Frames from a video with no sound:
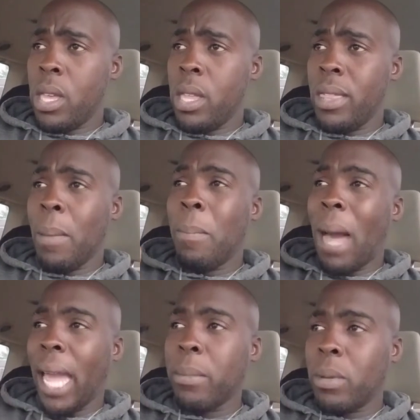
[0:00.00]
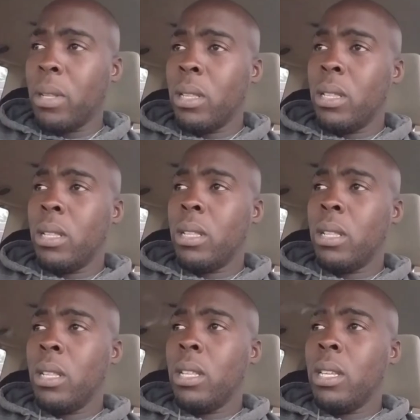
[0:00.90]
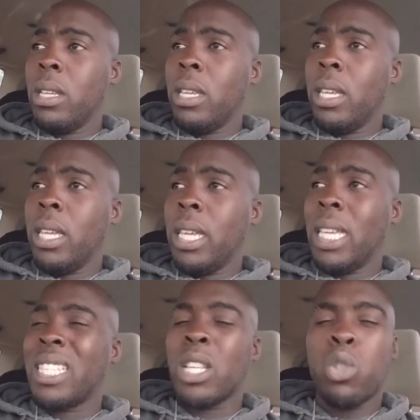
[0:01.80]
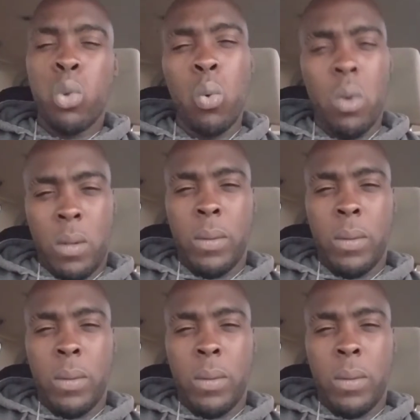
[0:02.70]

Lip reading: The Bible is a tool.